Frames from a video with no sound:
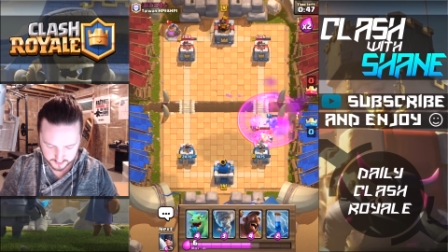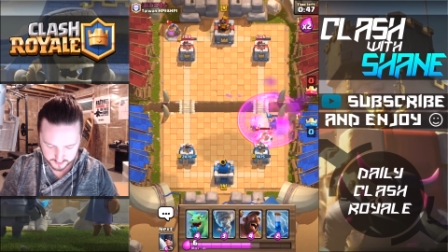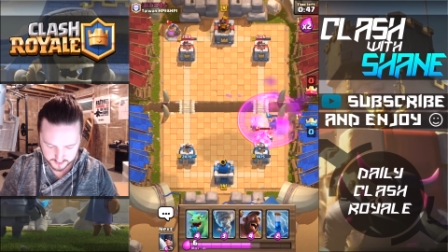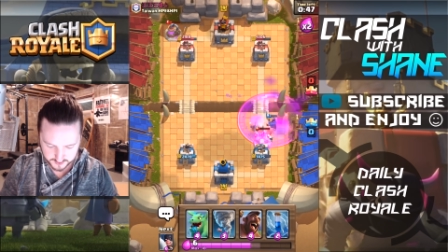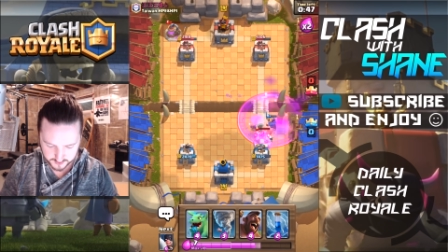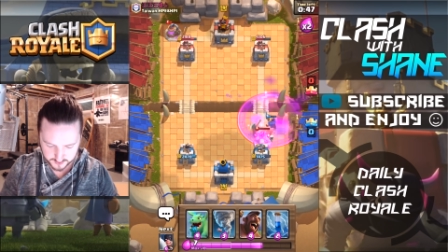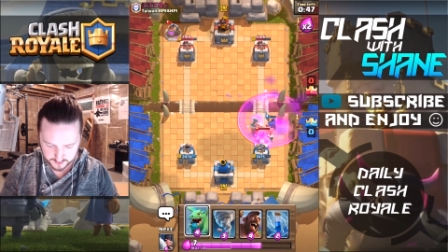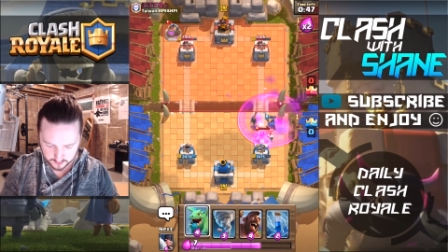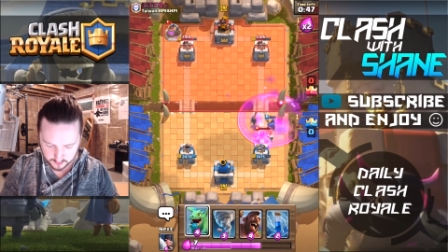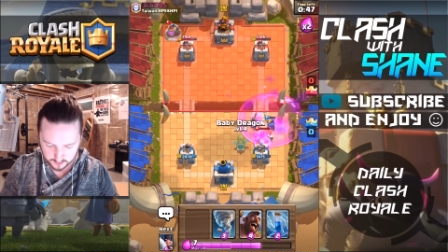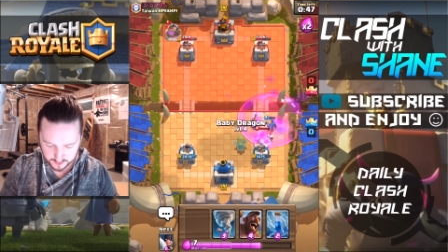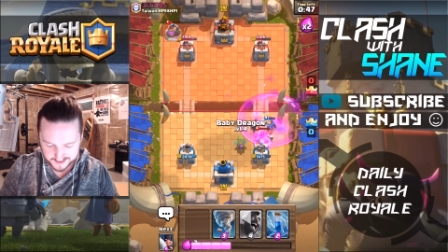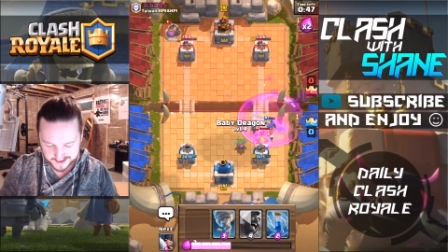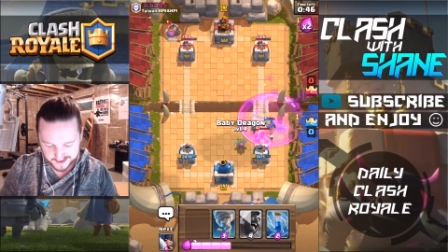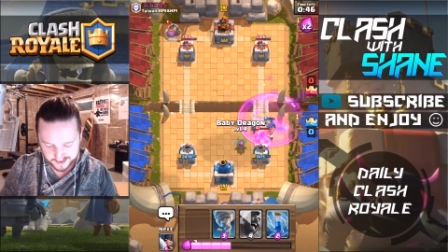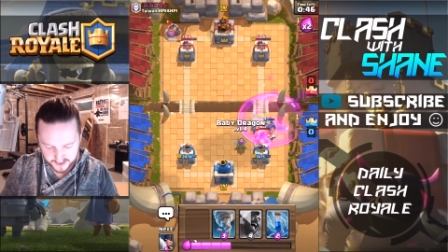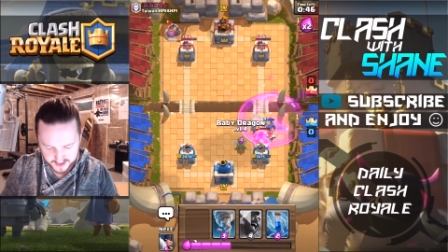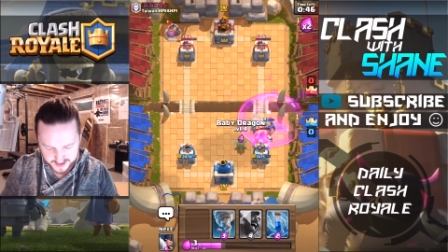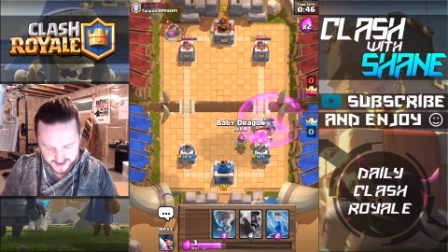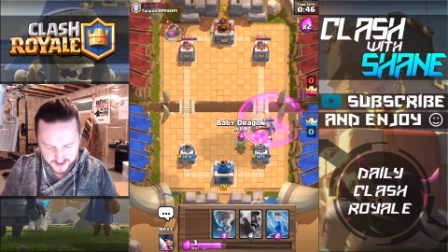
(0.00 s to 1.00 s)
Kill
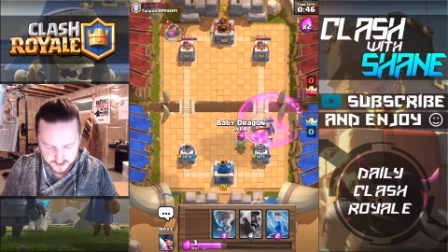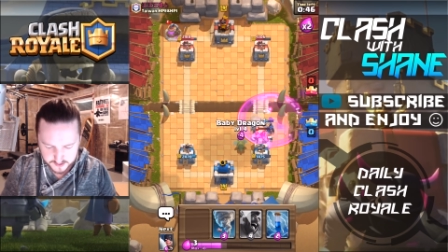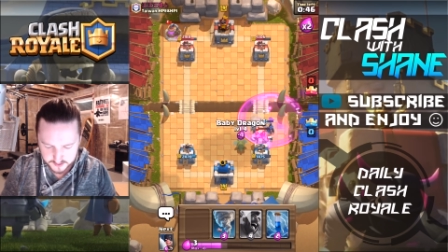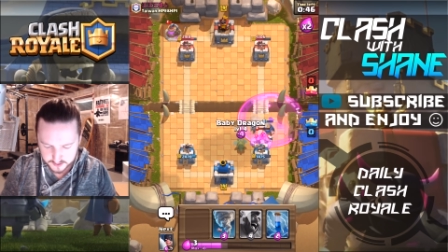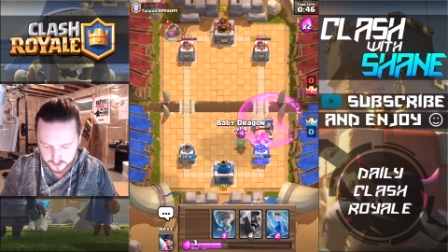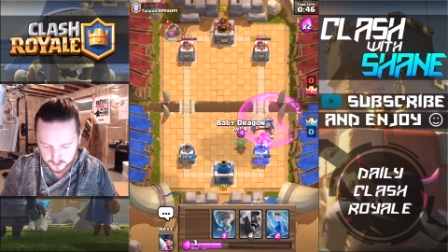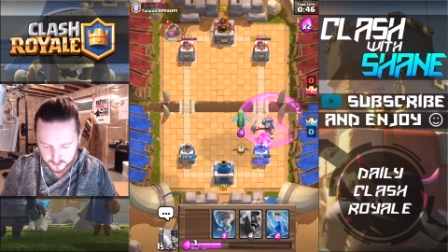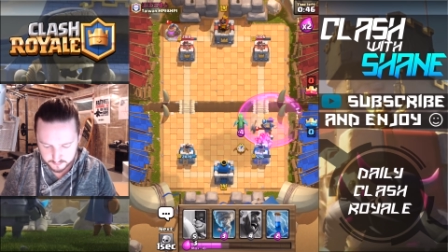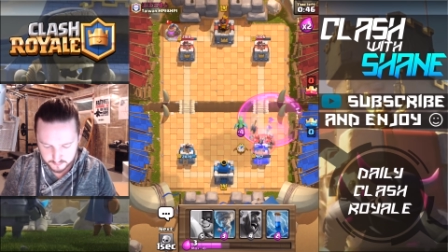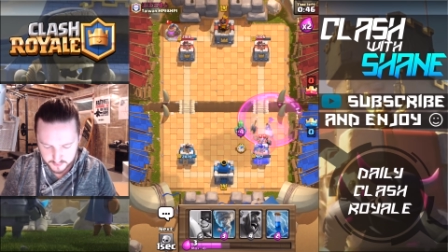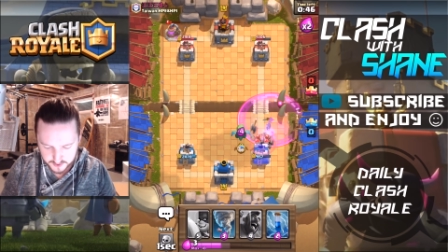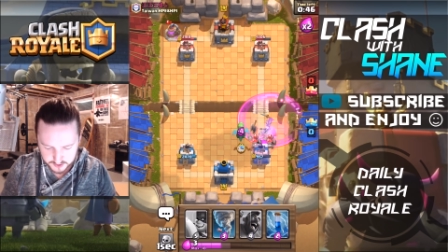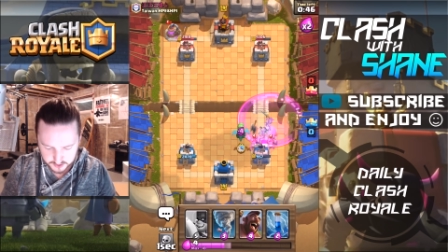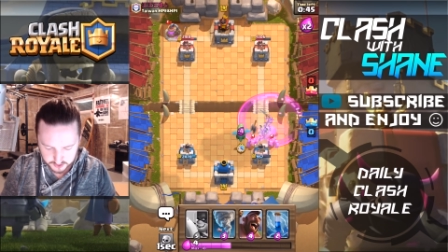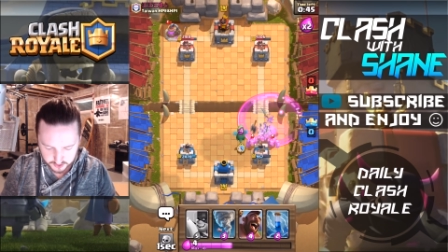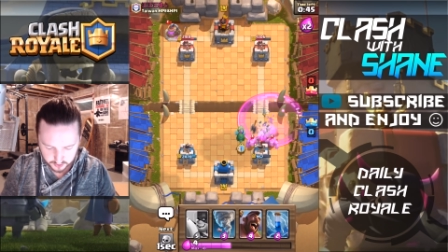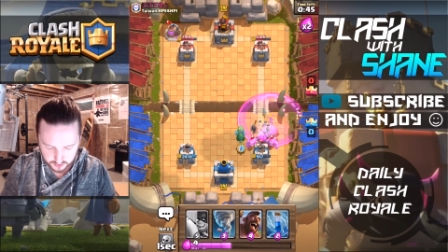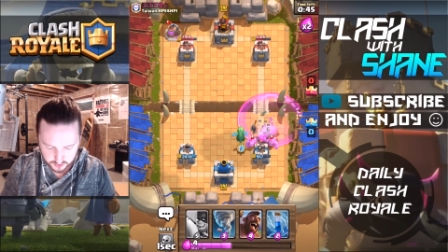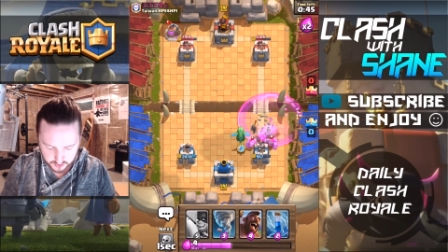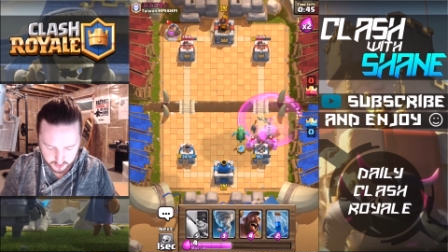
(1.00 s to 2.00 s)
that
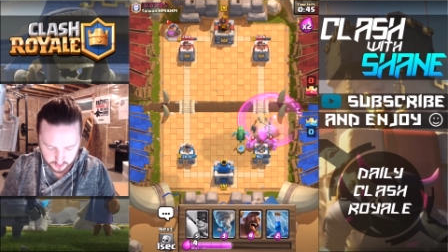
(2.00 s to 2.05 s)
Mr.